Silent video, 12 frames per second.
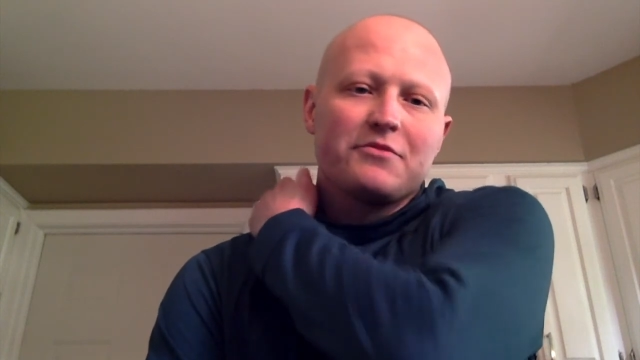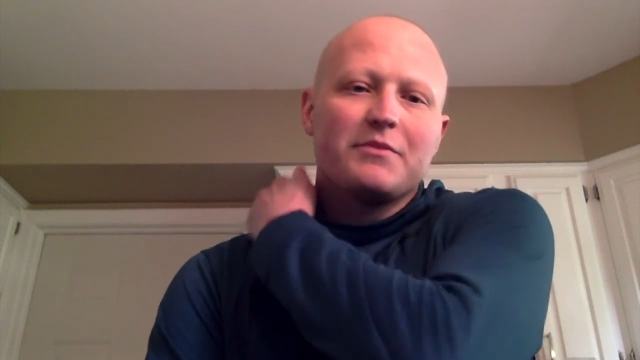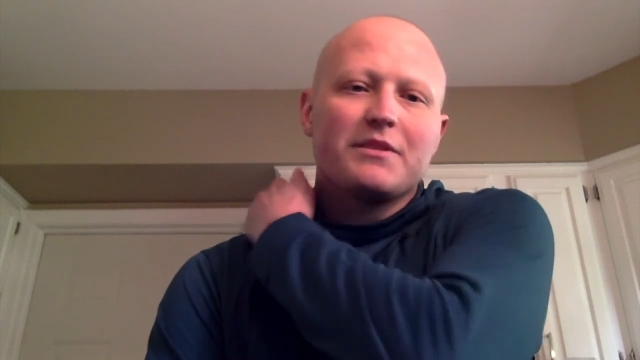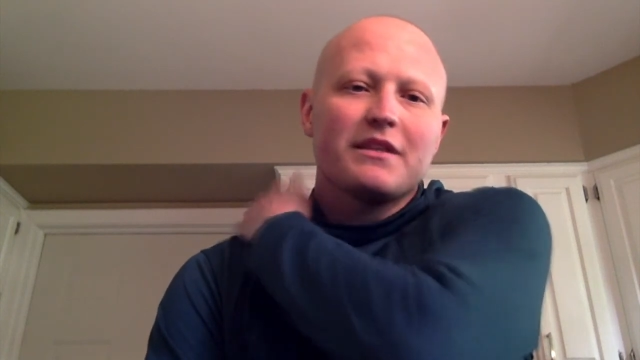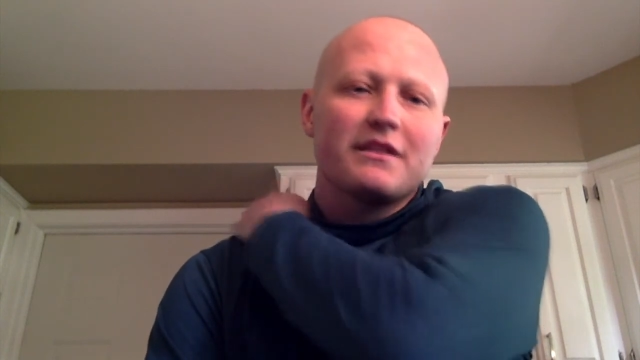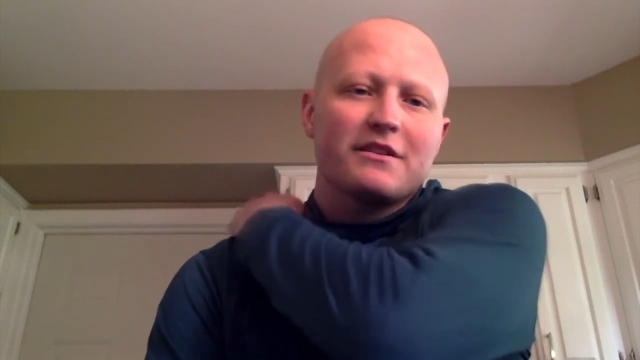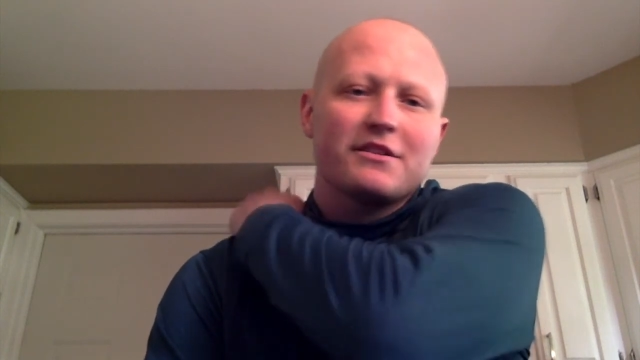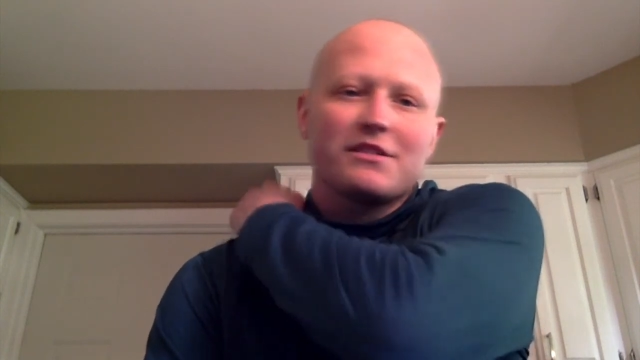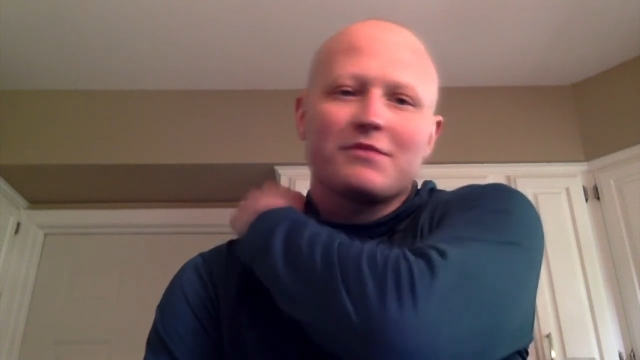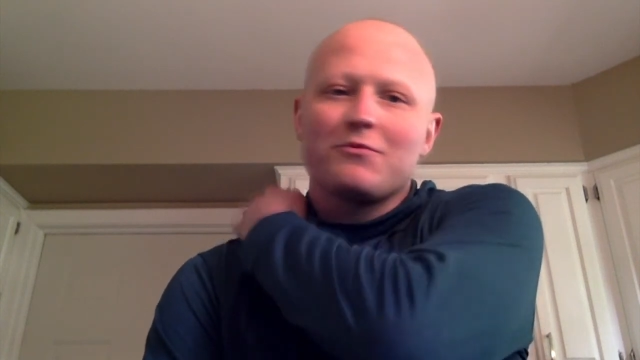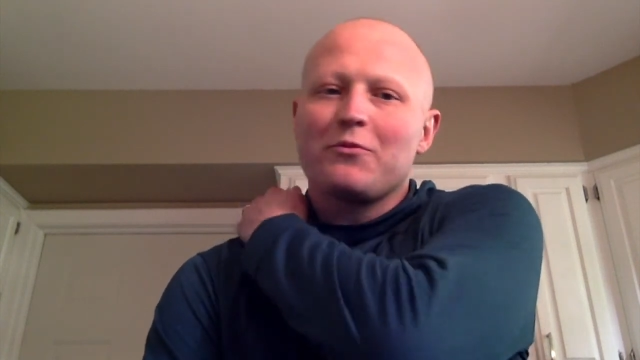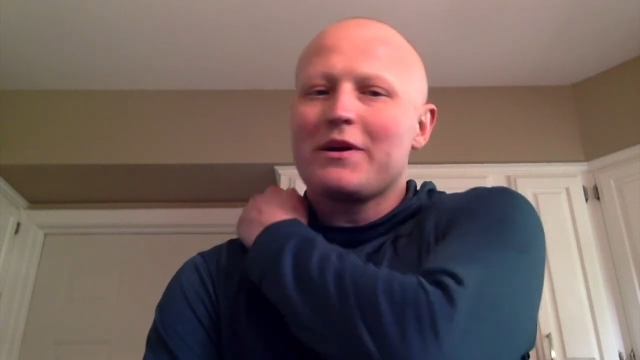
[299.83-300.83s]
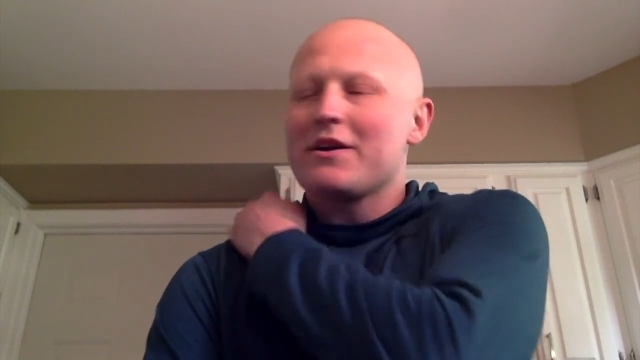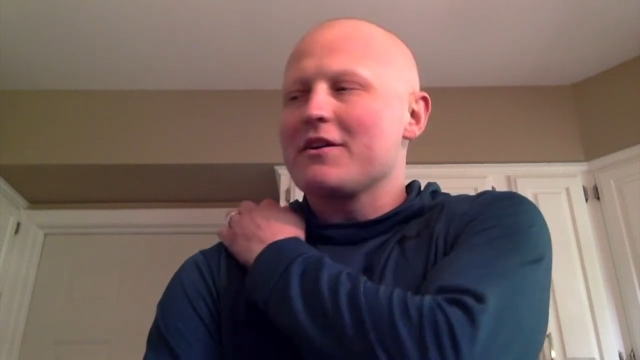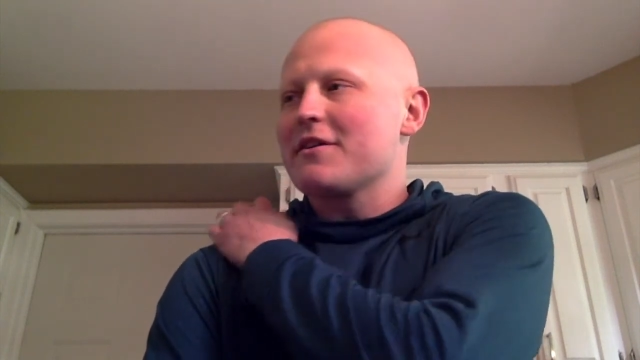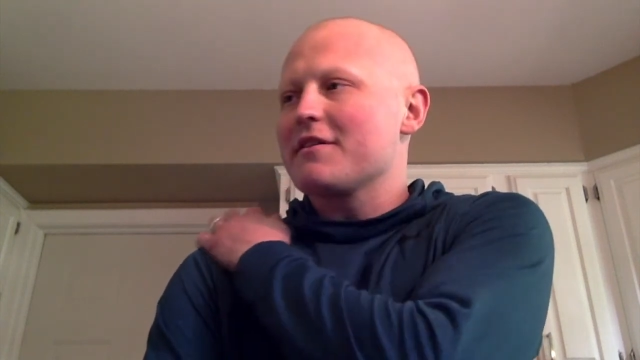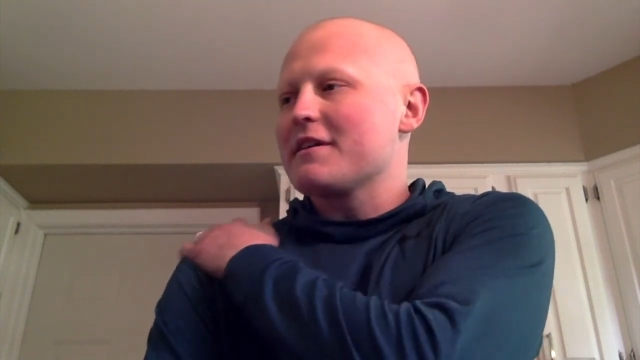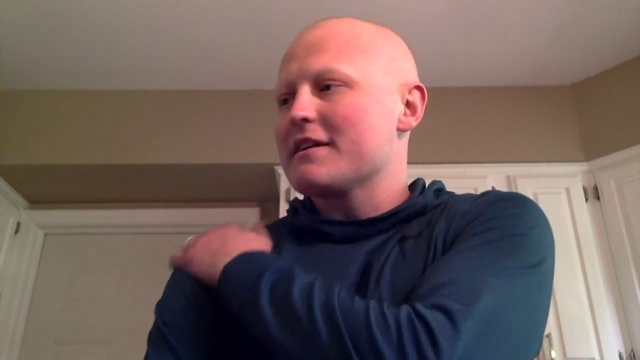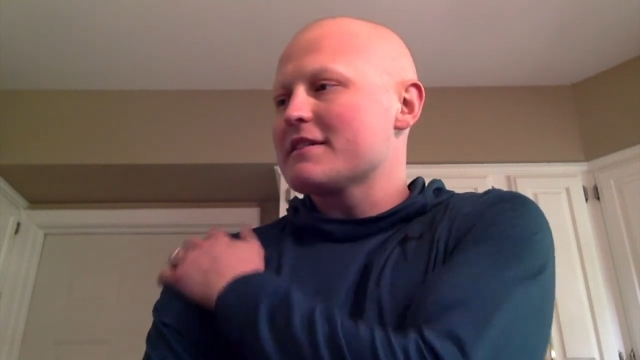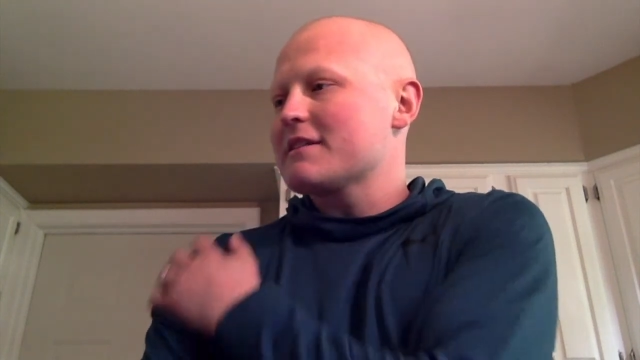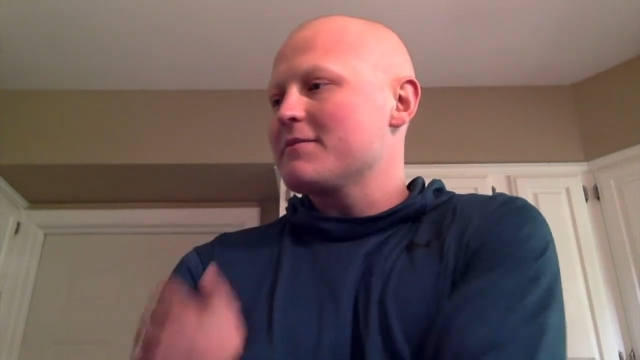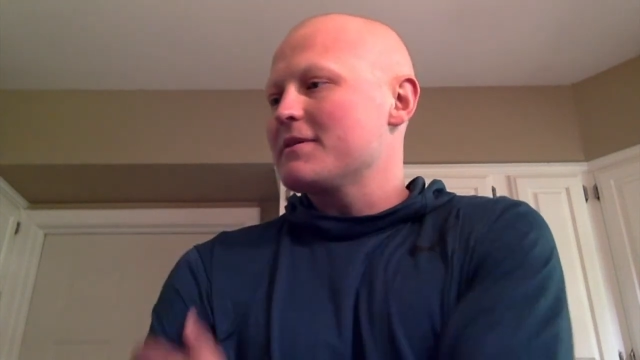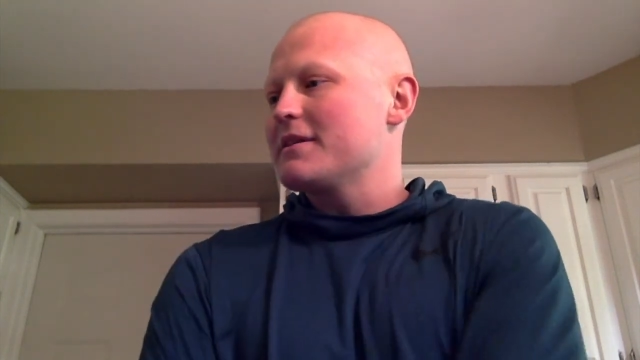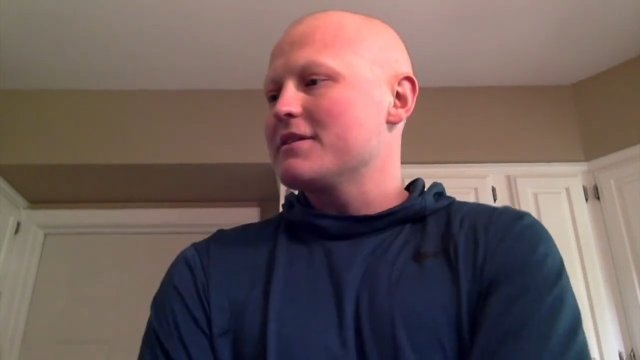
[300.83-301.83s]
But then there's some weirder things I'm going to